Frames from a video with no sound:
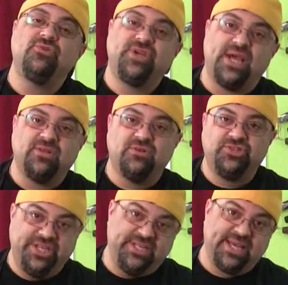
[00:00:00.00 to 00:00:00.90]
check those
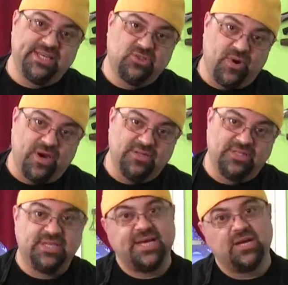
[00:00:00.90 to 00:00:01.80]
cheesecake
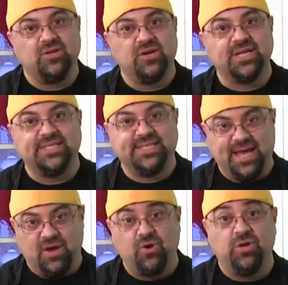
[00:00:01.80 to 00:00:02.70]
squares to take a look and see
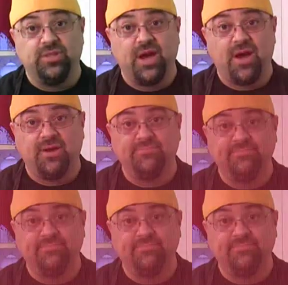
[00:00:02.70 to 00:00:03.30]
how good they are.